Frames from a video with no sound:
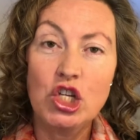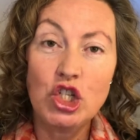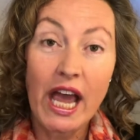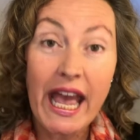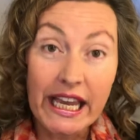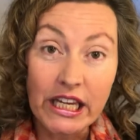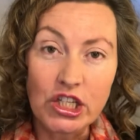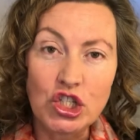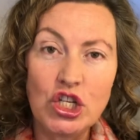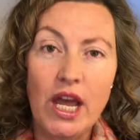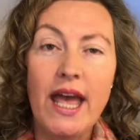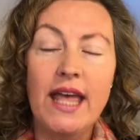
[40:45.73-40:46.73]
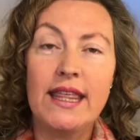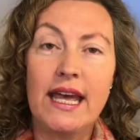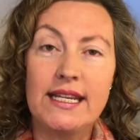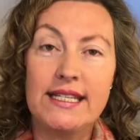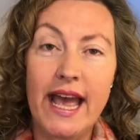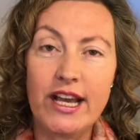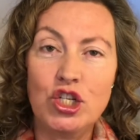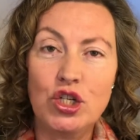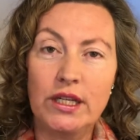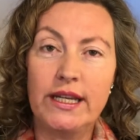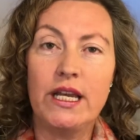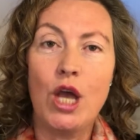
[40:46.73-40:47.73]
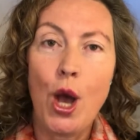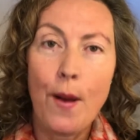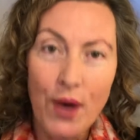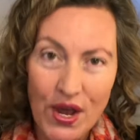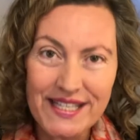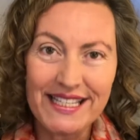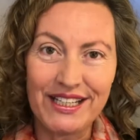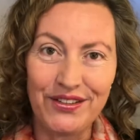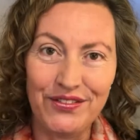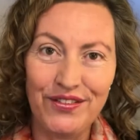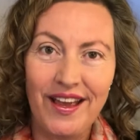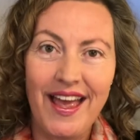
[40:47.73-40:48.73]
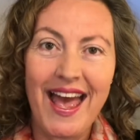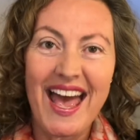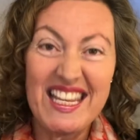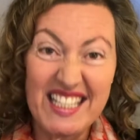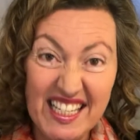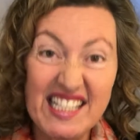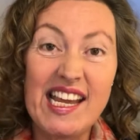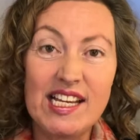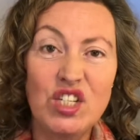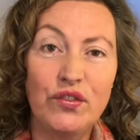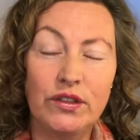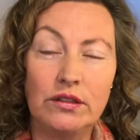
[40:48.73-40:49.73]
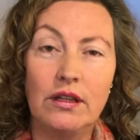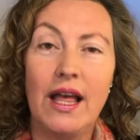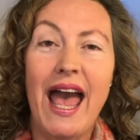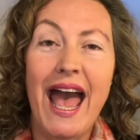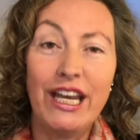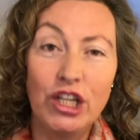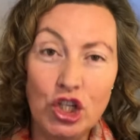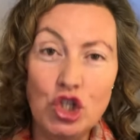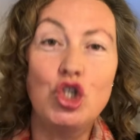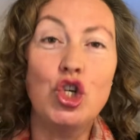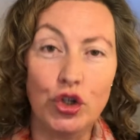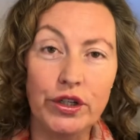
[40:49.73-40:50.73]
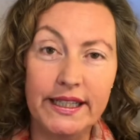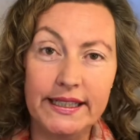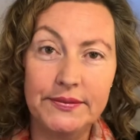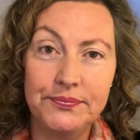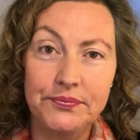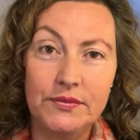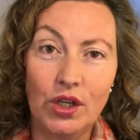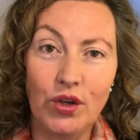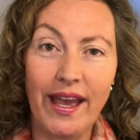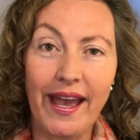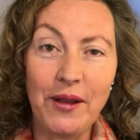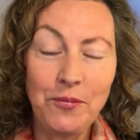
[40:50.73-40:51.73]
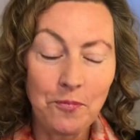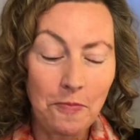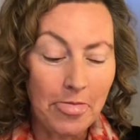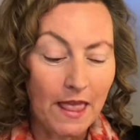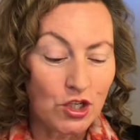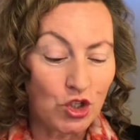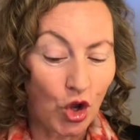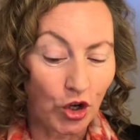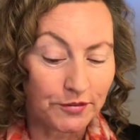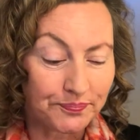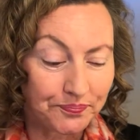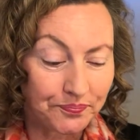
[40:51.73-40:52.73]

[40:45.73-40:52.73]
Change that is actually positive and successful and enduring. Okay? So,